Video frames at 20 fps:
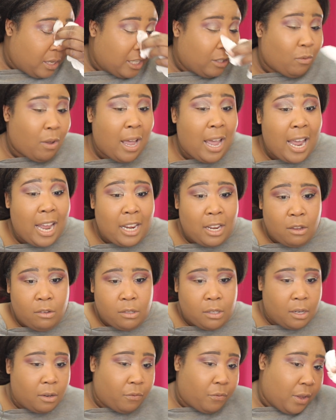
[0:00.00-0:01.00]
That's why I hate
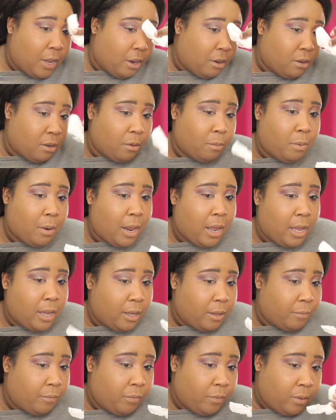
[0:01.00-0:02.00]
using the finger to
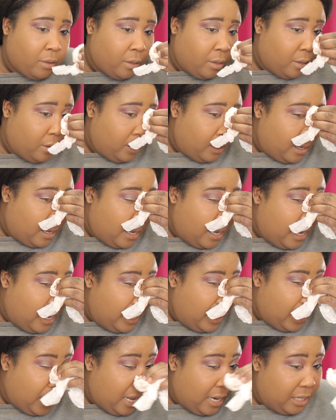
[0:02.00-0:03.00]
apply
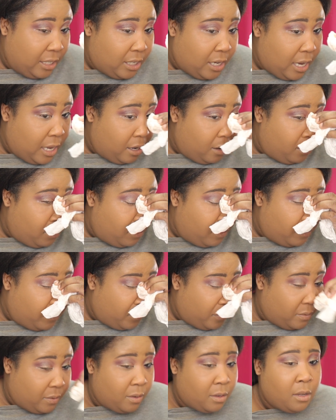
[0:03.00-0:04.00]
any kind of shadow.
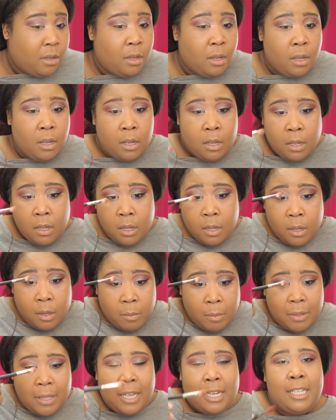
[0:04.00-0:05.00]

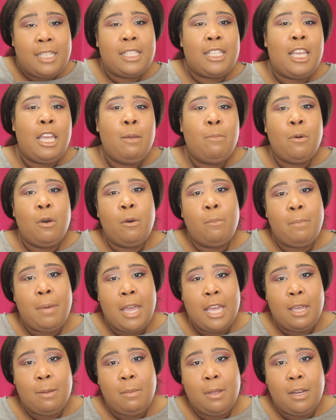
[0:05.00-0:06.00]
But they just keep on
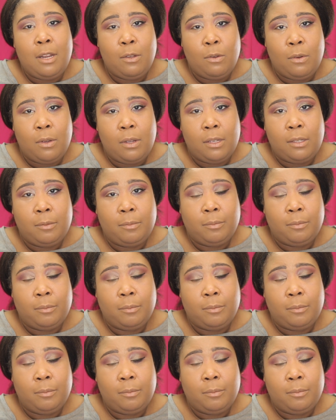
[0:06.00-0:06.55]
making me do it.